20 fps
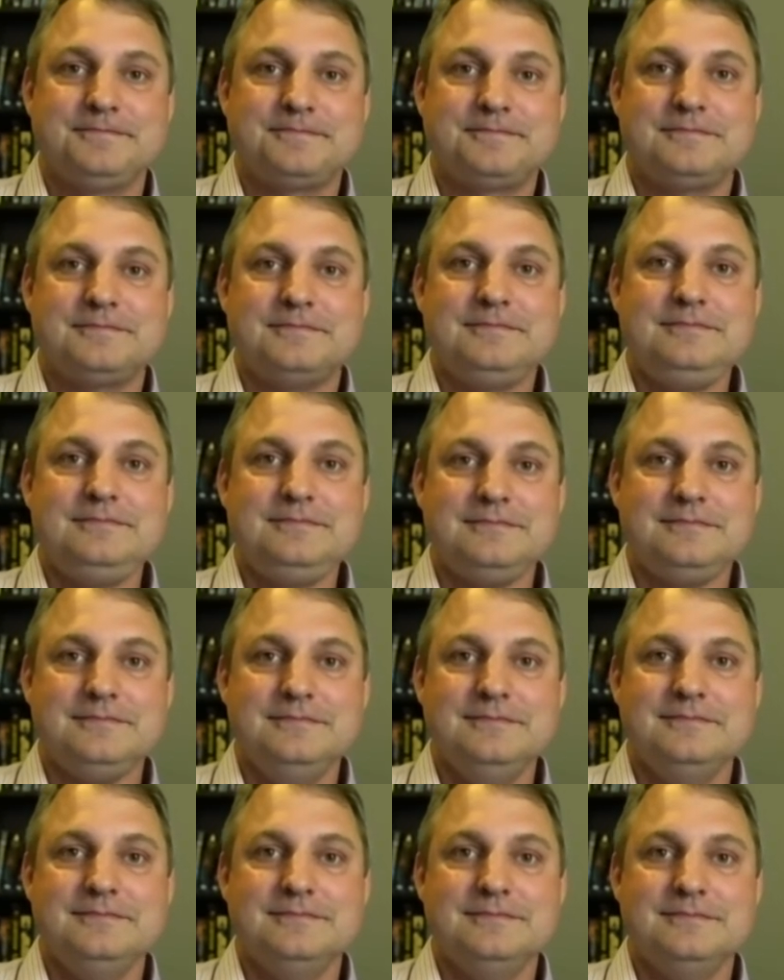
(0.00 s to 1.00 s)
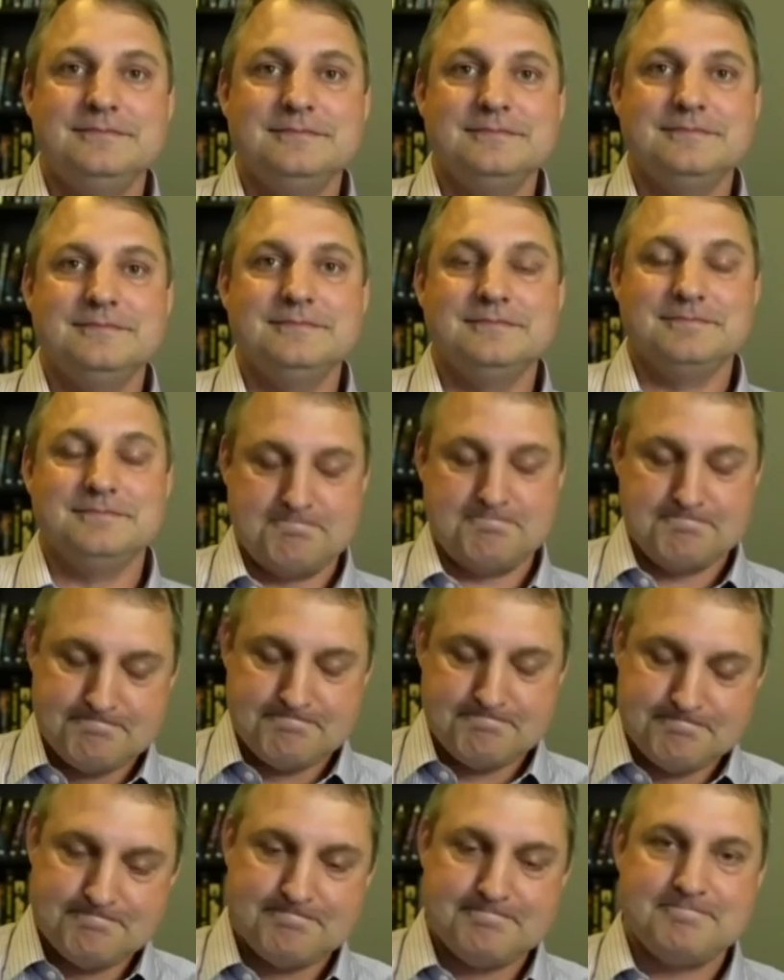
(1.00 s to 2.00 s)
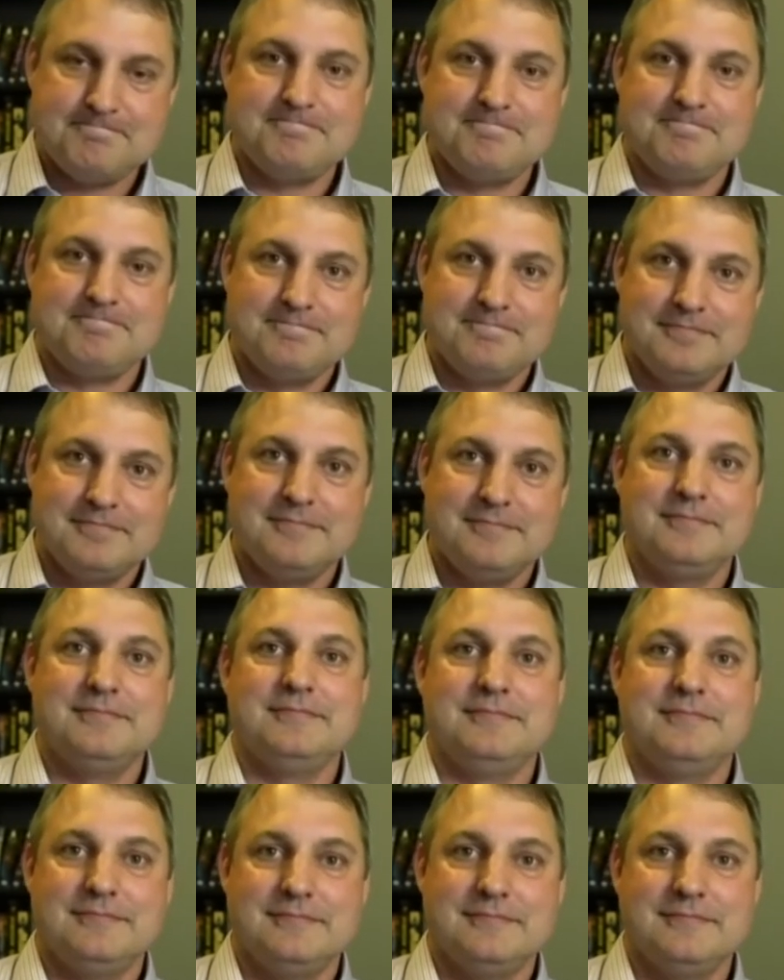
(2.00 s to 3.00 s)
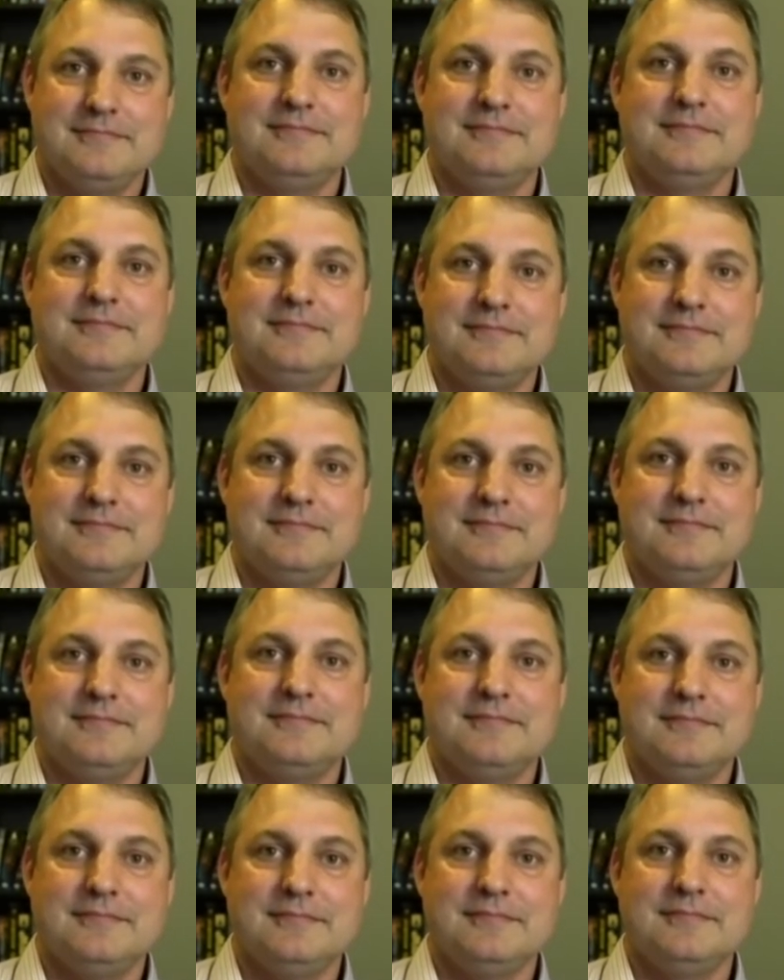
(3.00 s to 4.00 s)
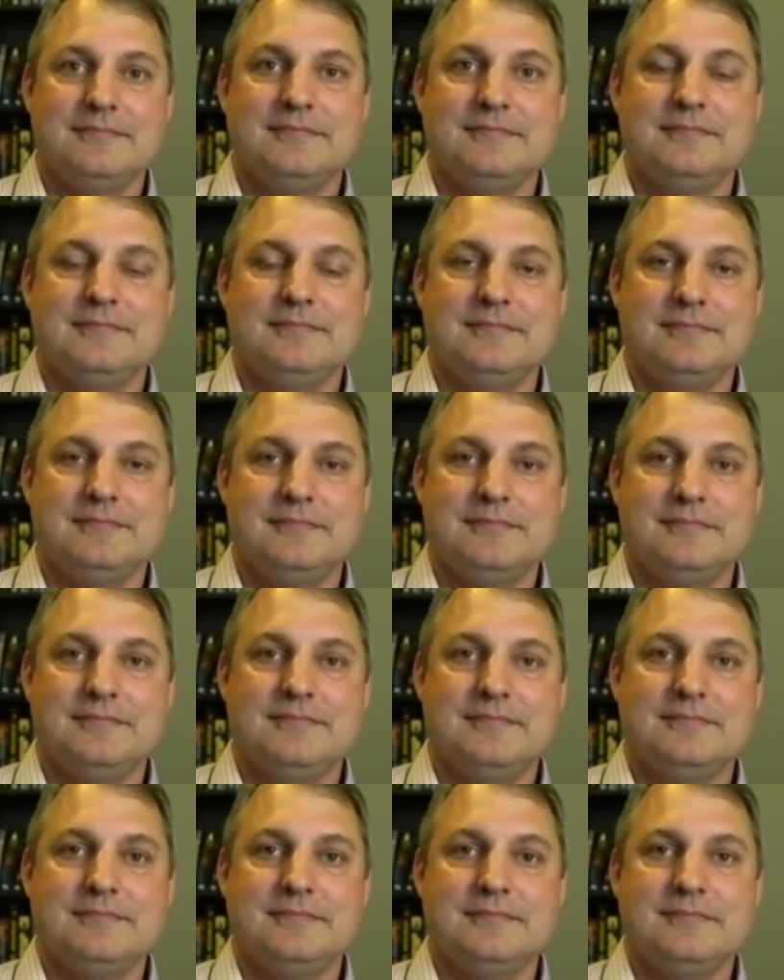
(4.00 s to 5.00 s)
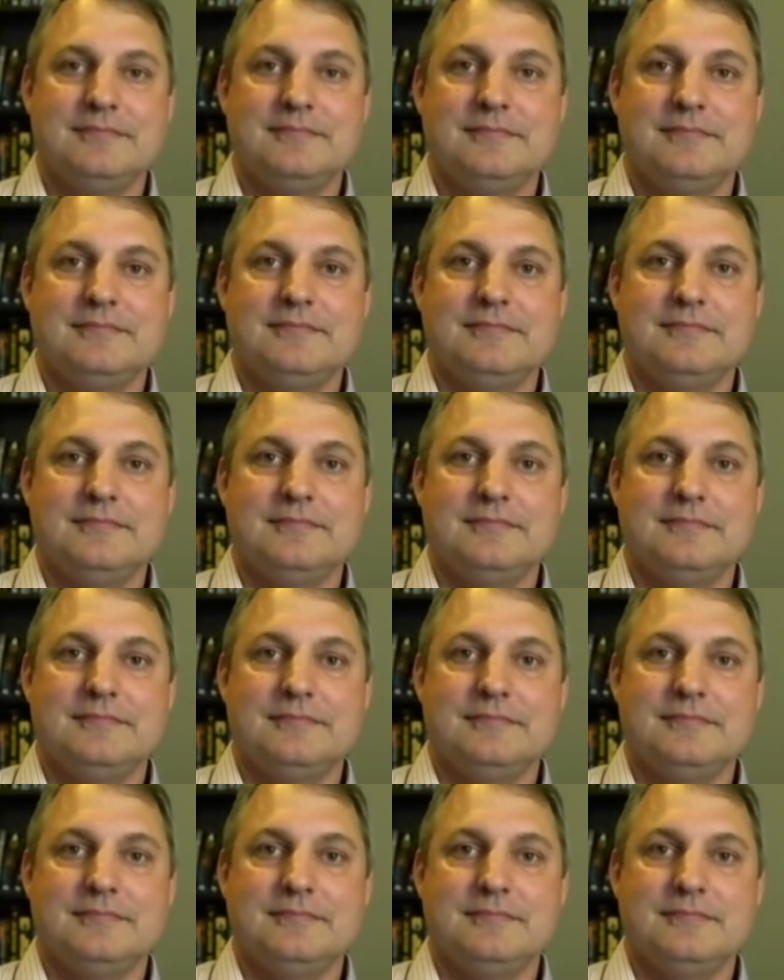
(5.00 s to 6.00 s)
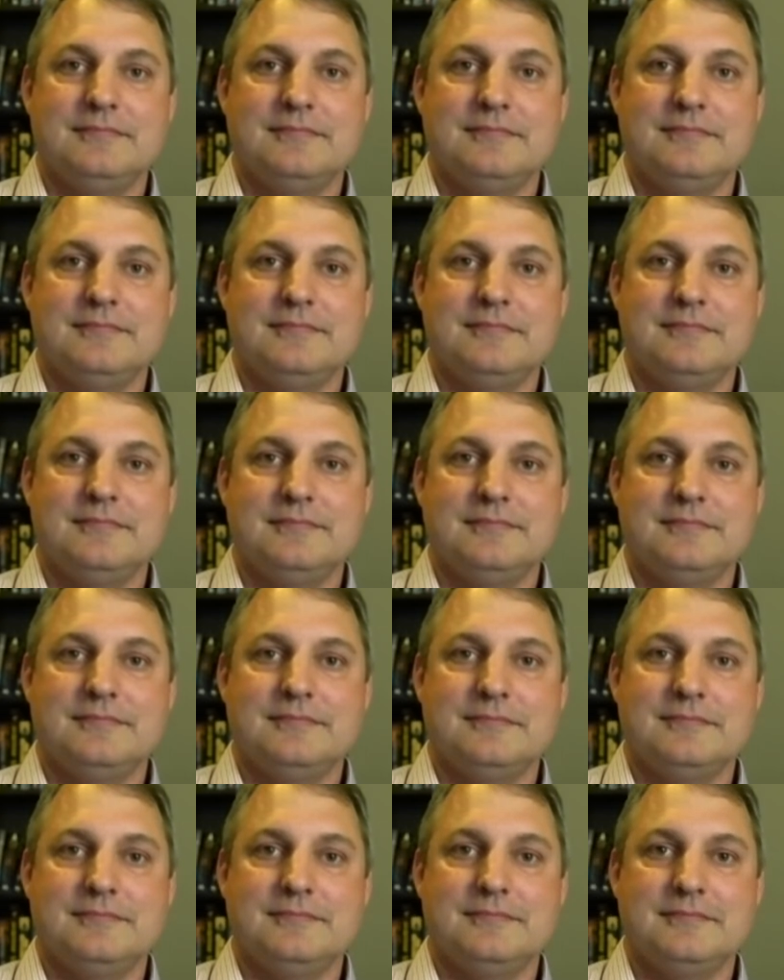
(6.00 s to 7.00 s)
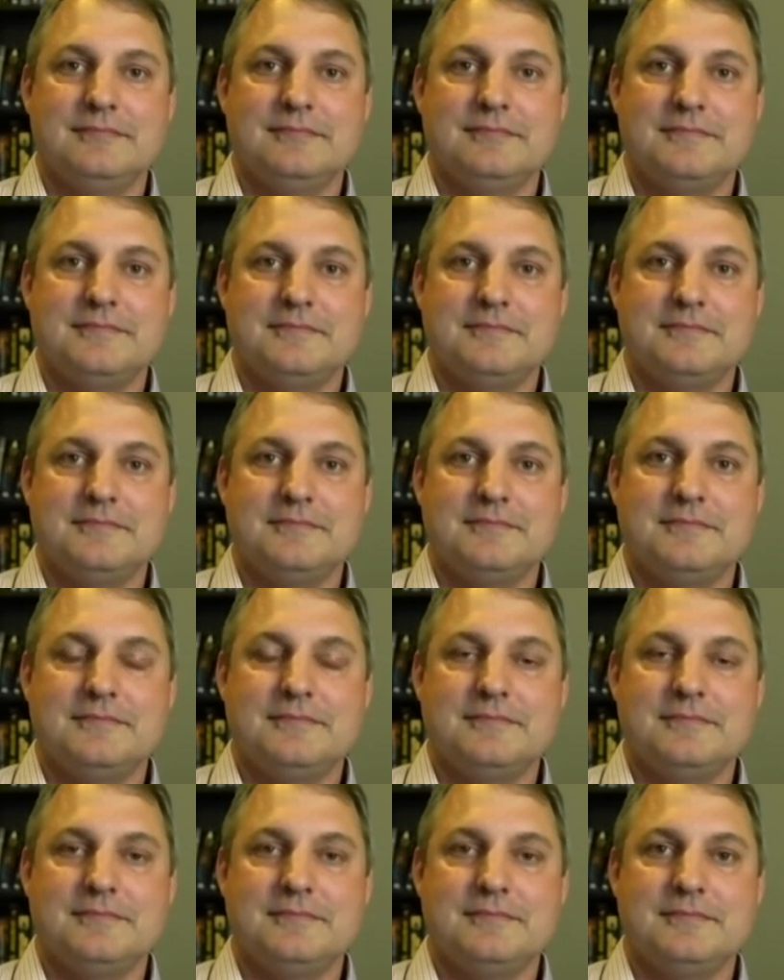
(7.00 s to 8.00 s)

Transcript: No words are spoken by the person on screen.